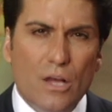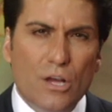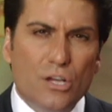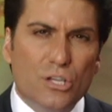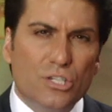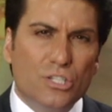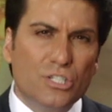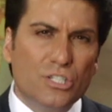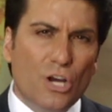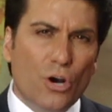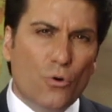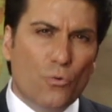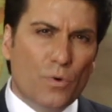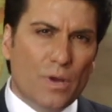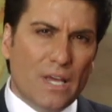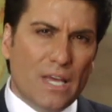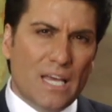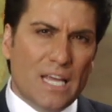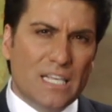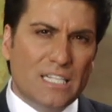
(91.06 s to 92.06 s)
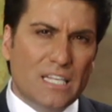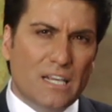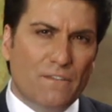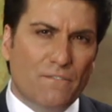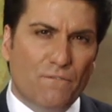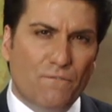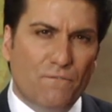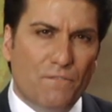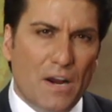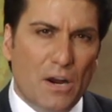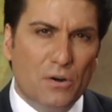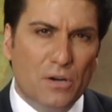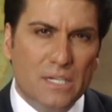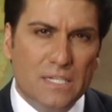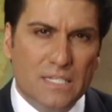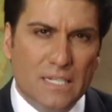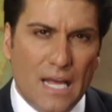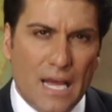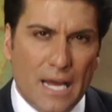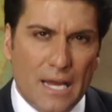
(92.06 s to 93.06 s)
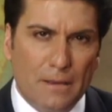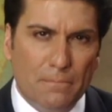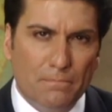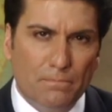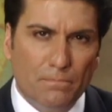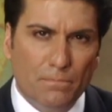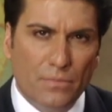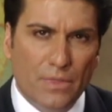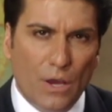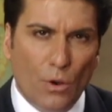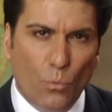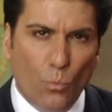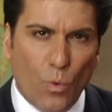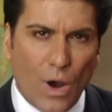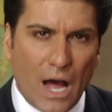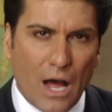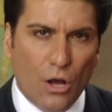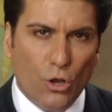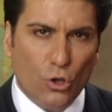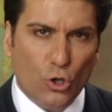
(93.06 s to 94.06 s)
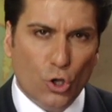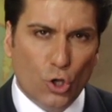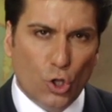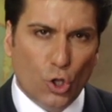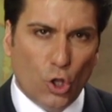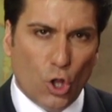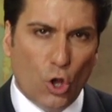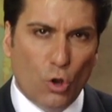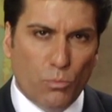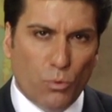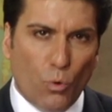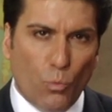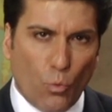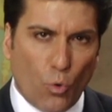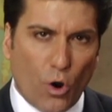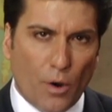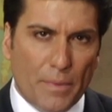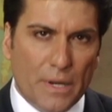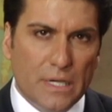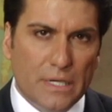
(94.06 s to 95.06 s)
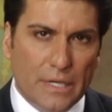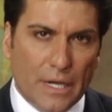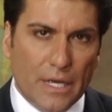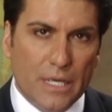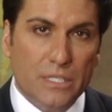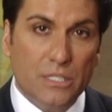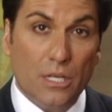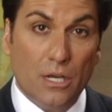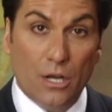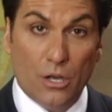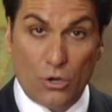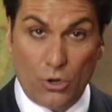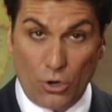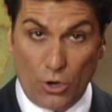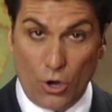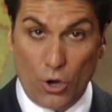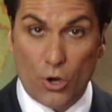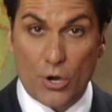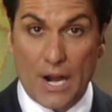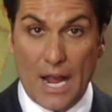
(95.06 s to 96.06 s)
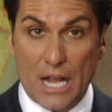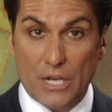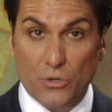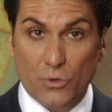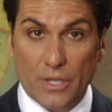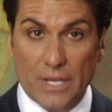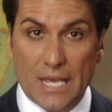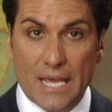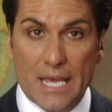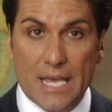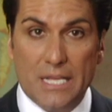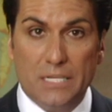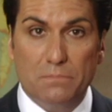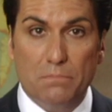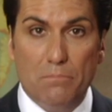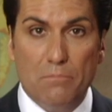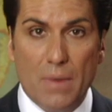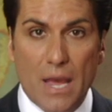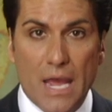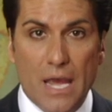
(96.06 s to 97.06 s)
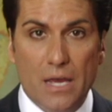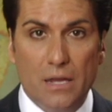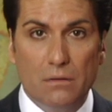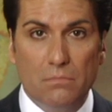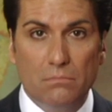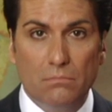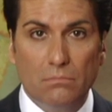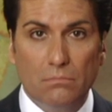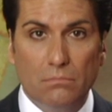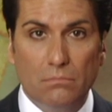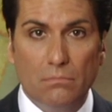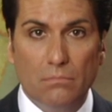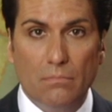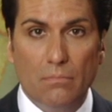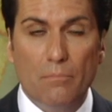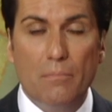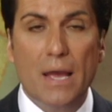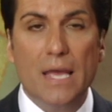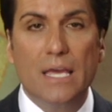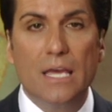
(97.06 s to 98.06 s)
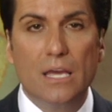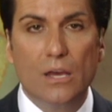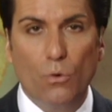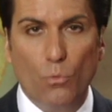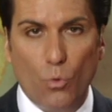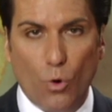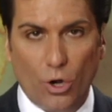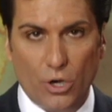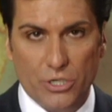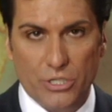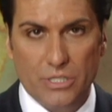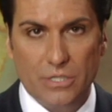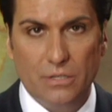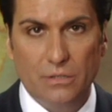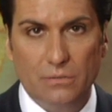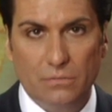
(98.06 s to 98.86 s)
So, is it fair to say that while global warming does occur naturally, is man making it worse?